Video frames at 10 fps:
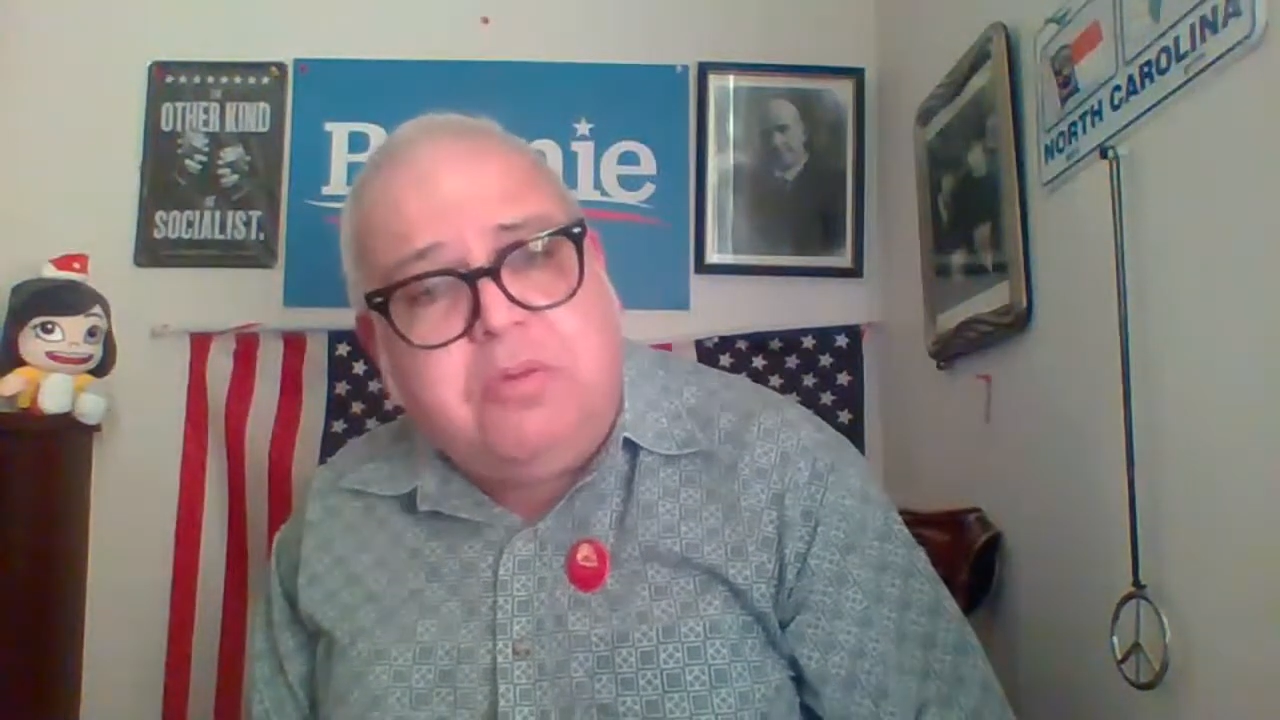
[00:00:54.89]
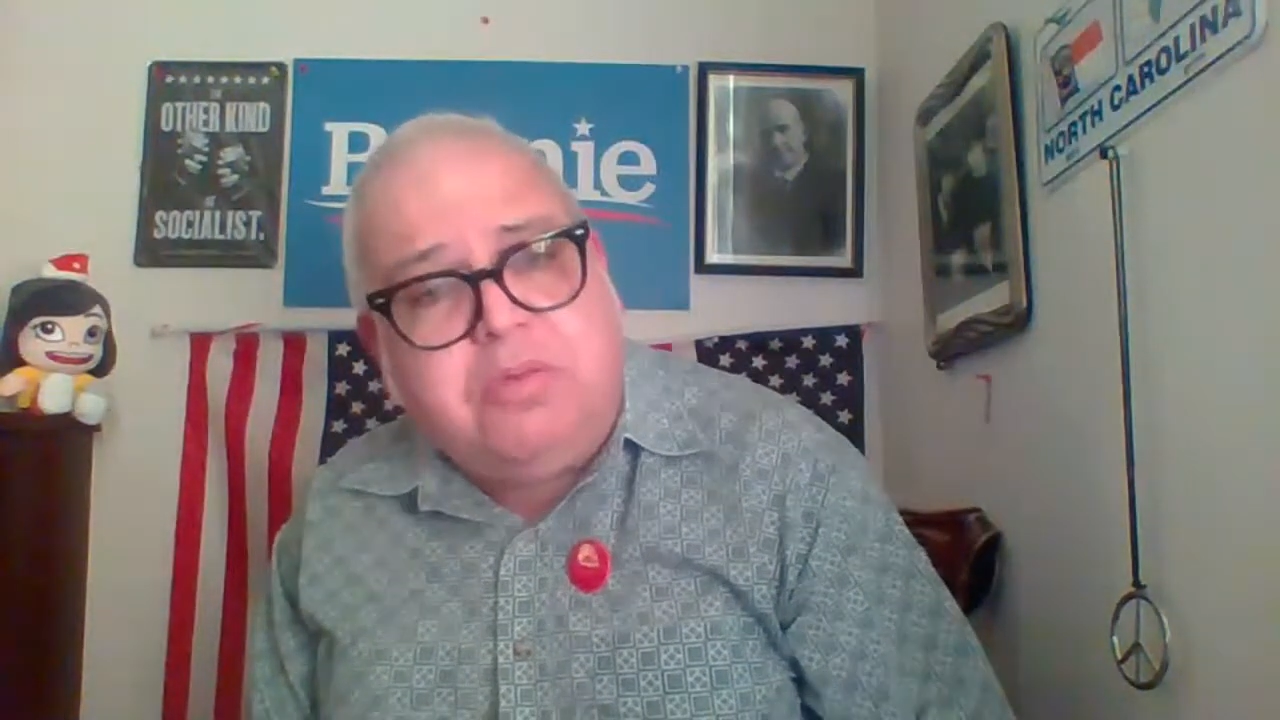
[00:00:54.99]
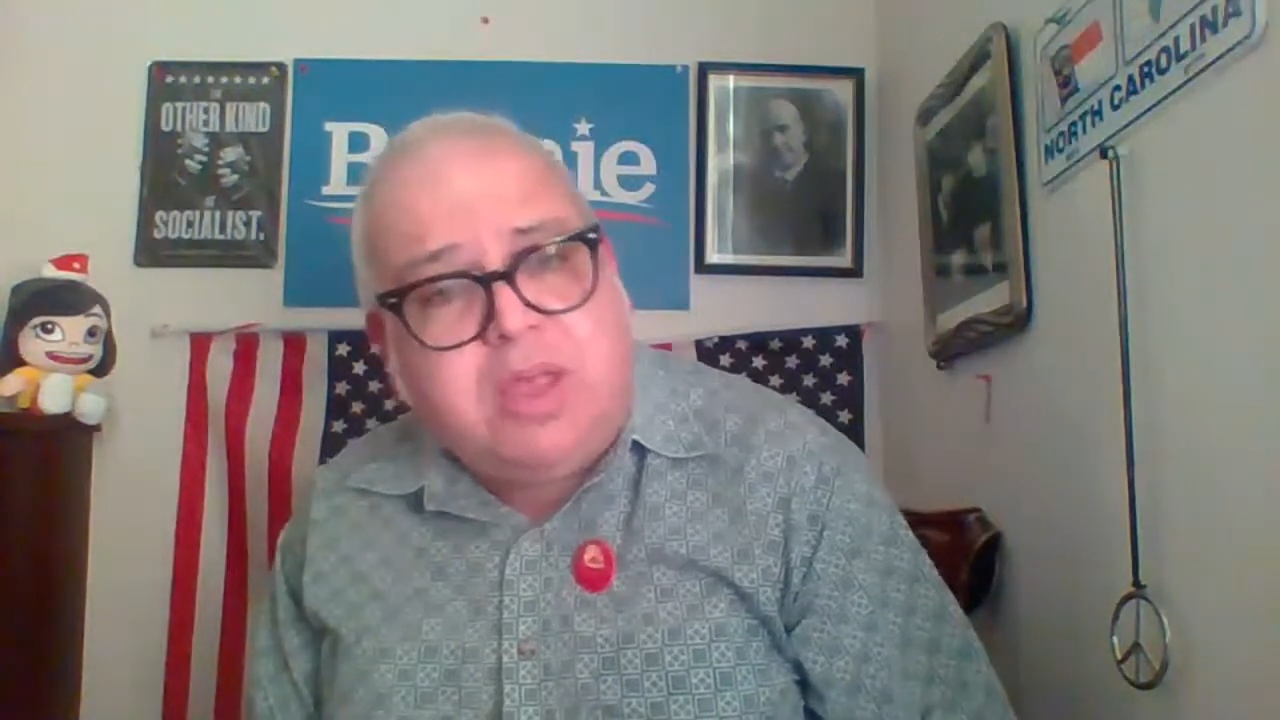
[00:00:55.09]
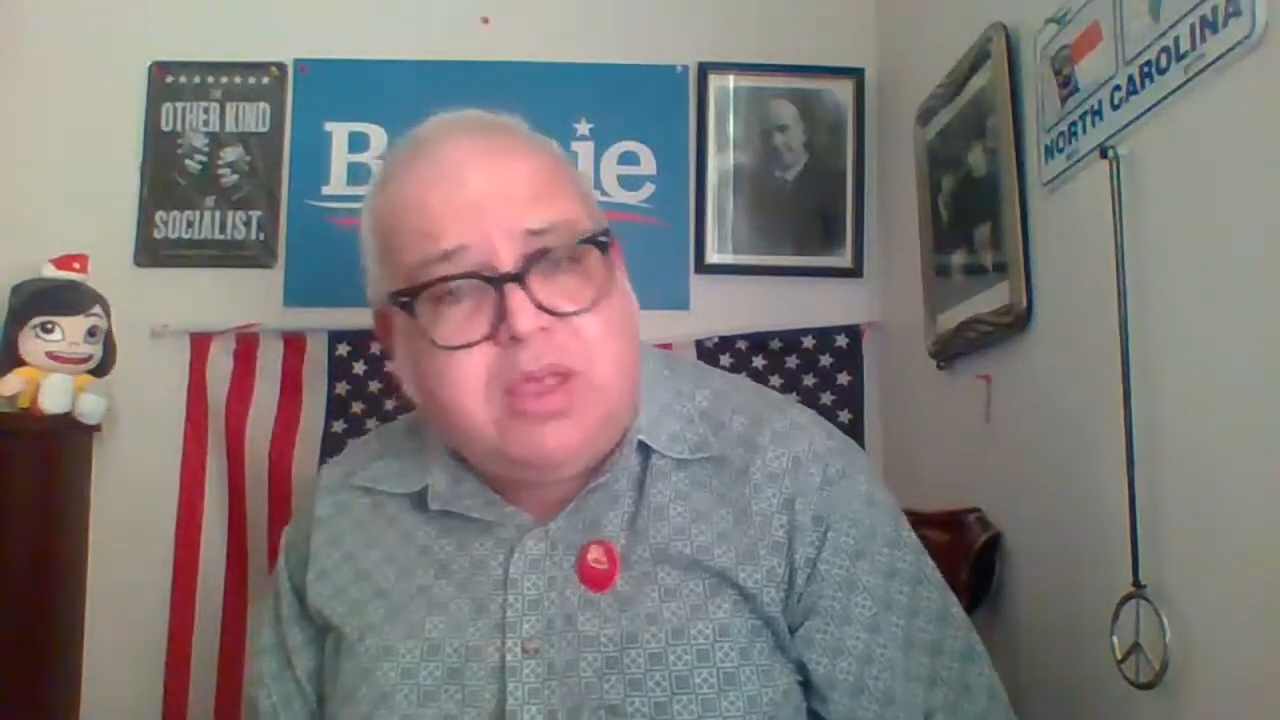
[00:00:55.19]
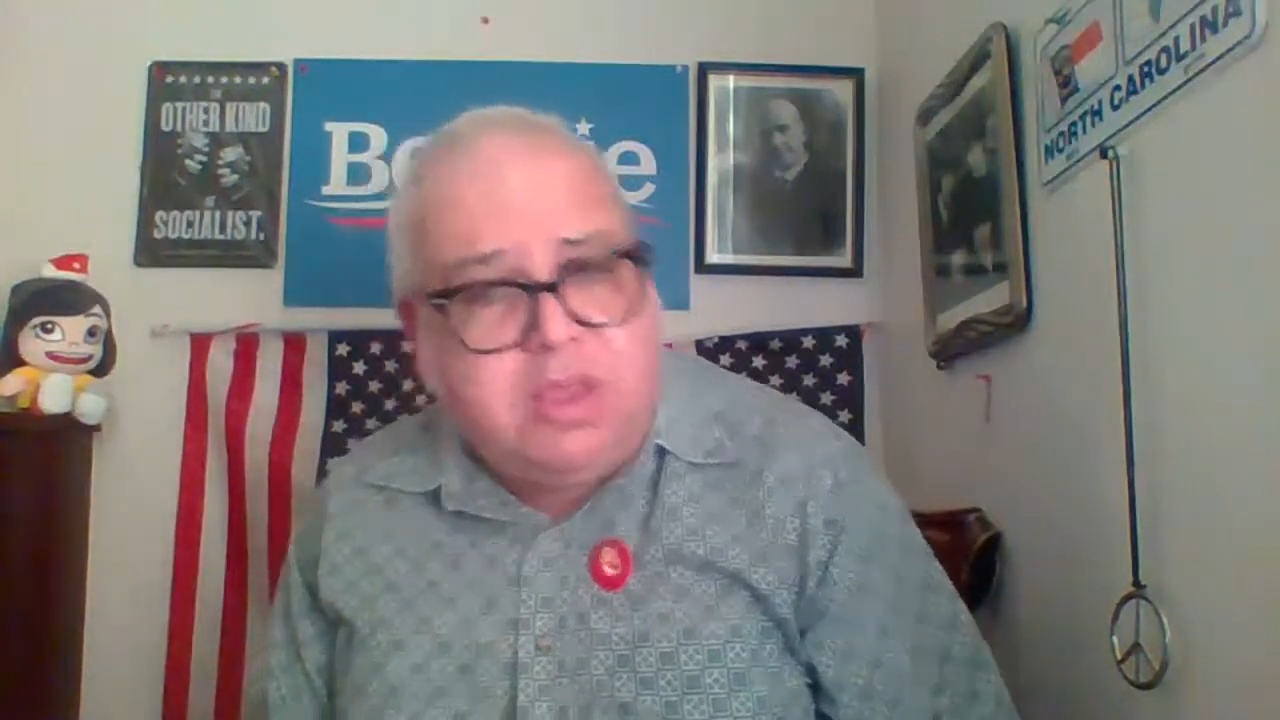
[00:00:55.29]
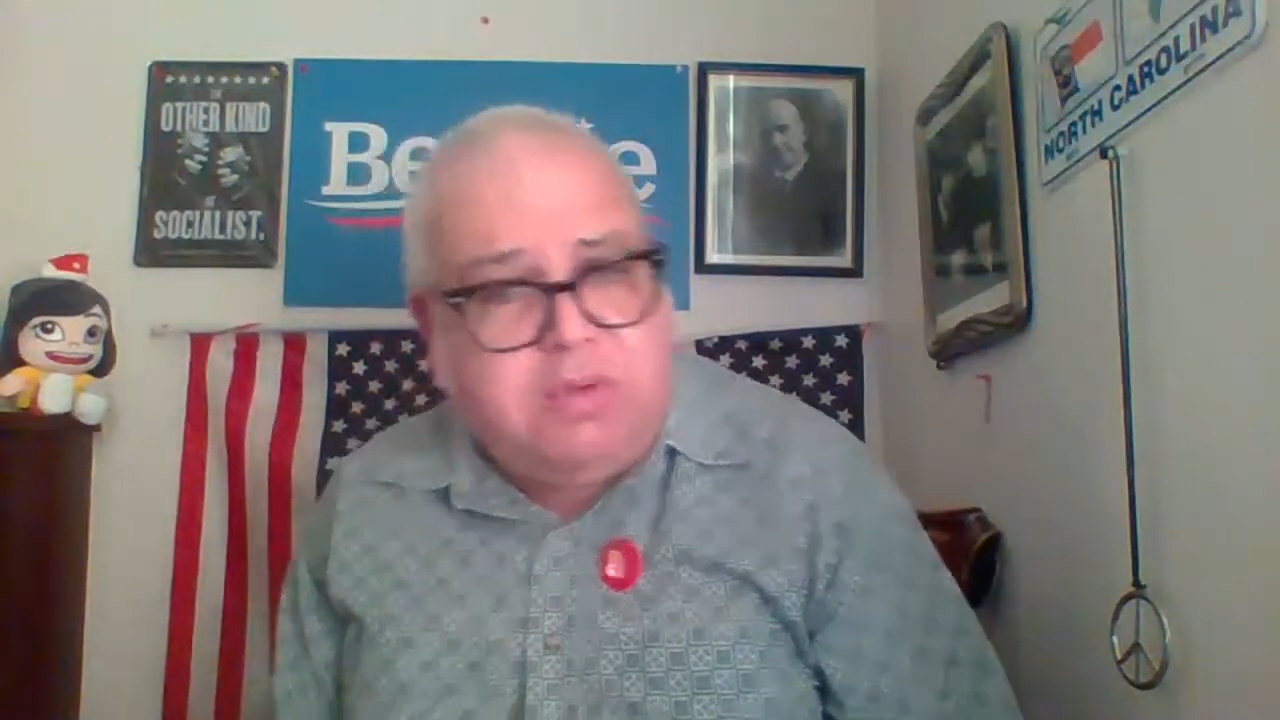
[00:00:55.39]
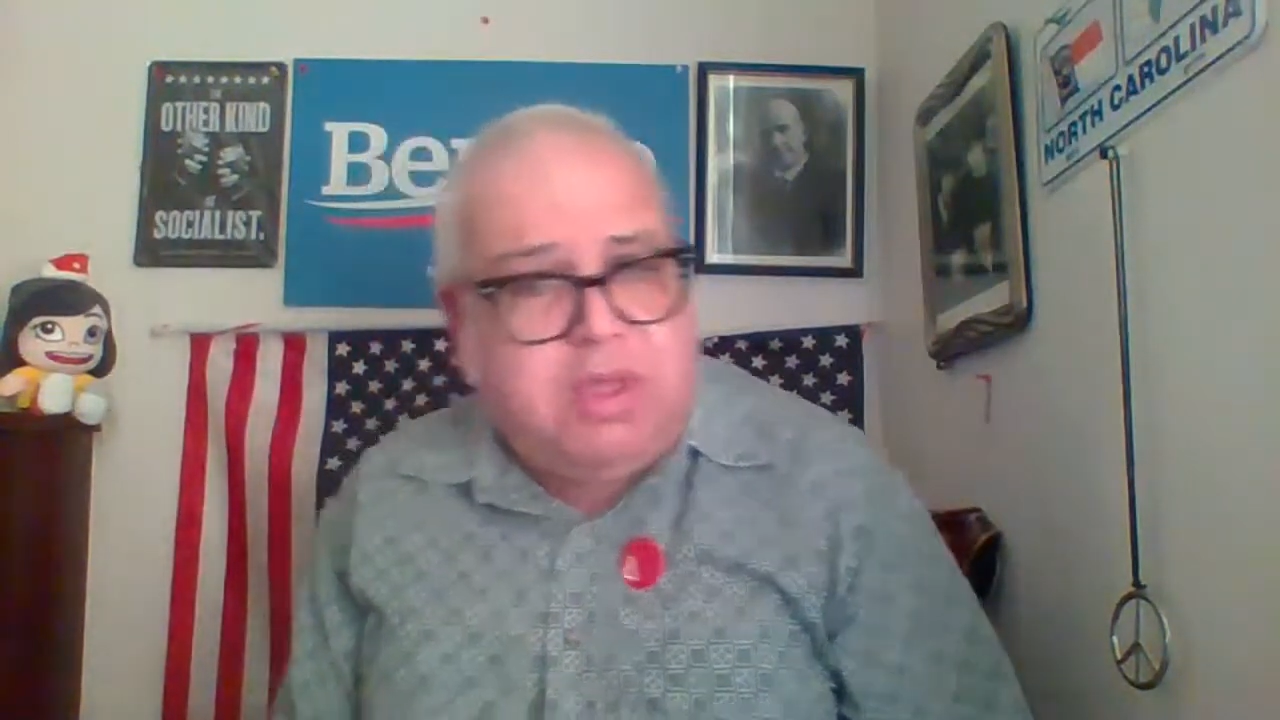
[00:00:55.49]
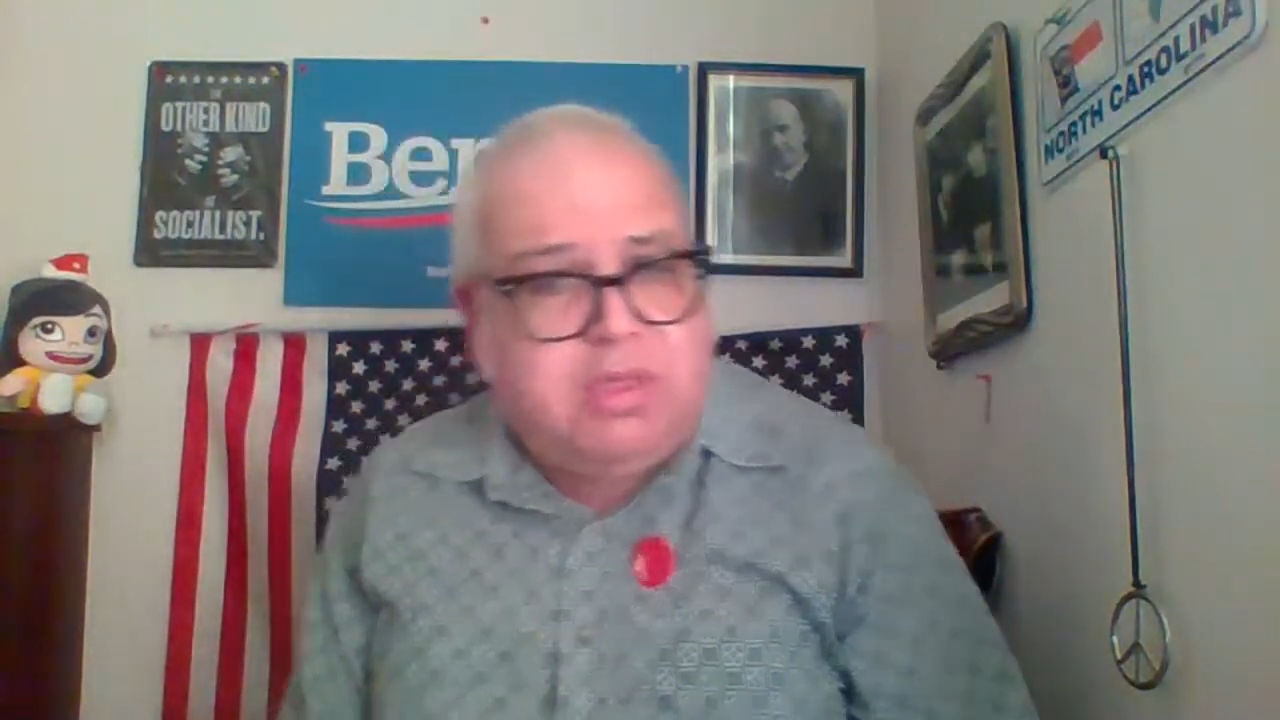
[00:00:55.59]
Secretary